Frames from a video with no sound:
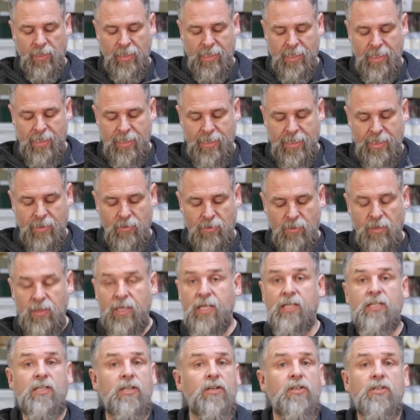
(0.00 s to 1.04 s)
to get it down to
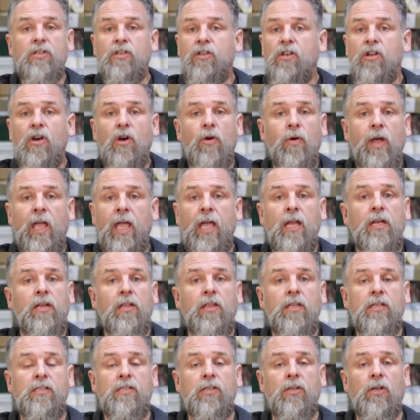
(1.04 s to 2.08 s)
this. There's no hand to
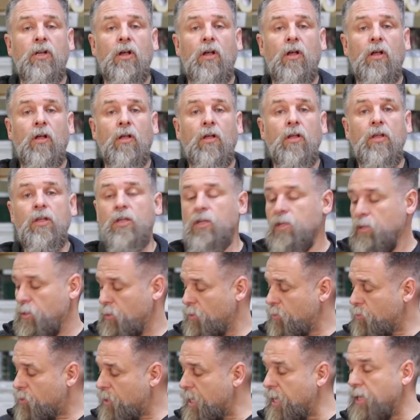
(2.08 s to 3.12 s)
this at all.
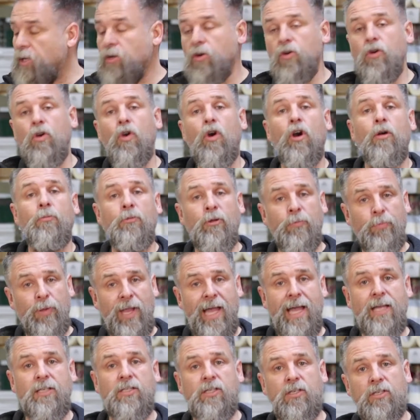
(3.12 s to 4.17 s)
You take your normal
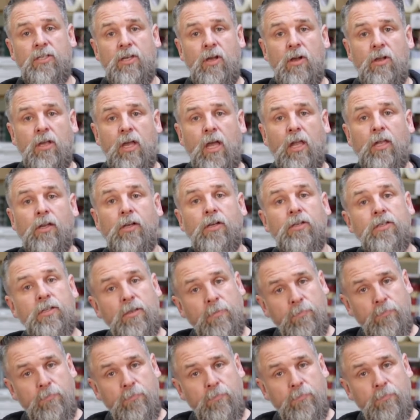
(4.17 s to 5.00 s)
plastisol colors,